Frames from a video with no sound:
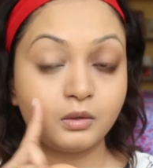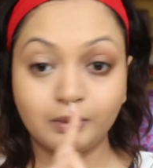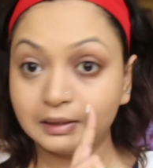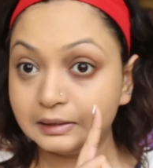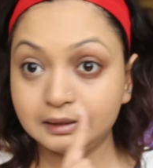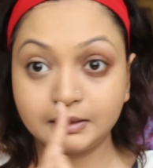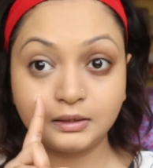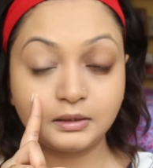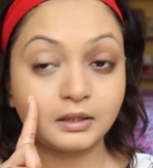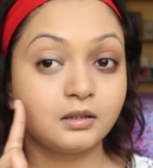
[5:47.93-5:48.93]
Well,
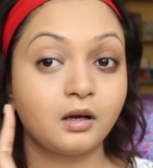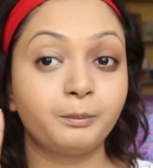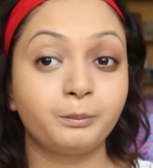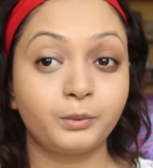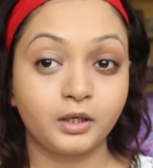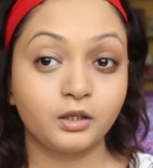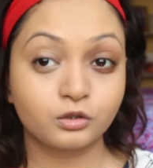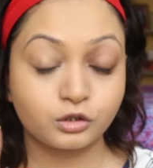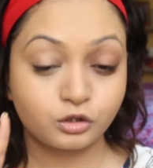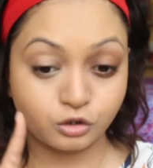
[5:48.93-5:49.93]
it did a pretty
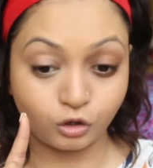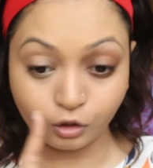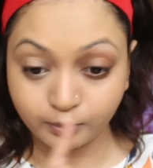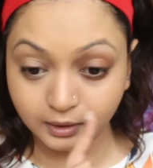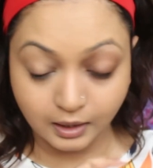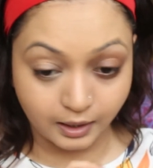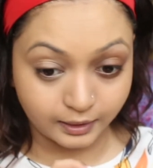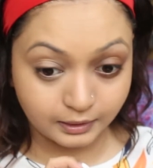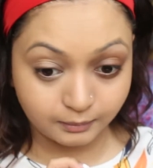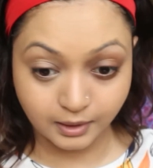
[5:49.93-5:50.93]
good job in
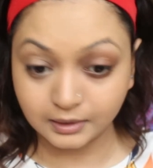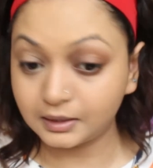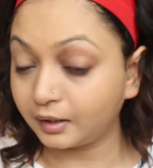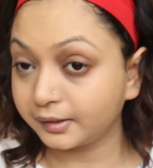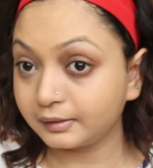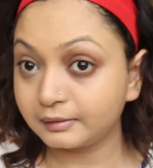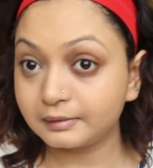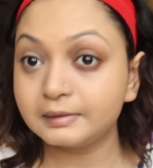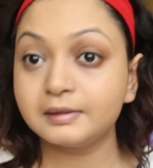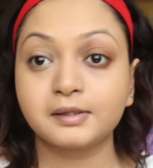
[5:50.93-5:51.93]
hiding my dark
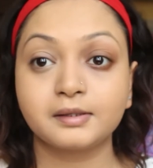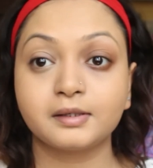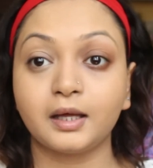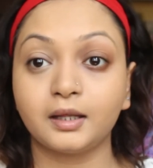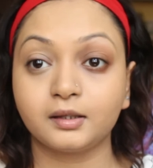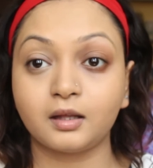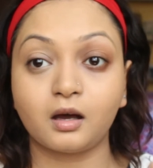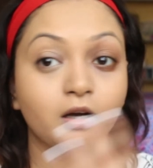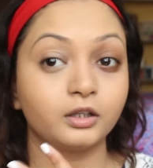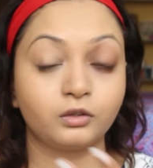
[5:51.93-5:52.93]
circles, as
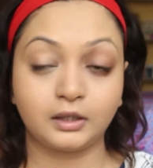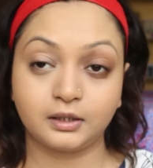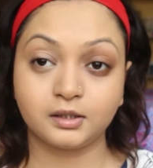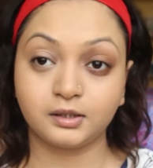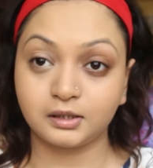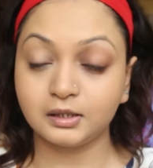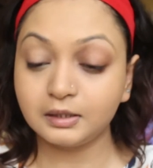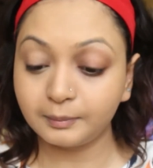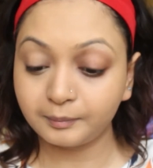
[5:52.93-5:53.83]
you can see.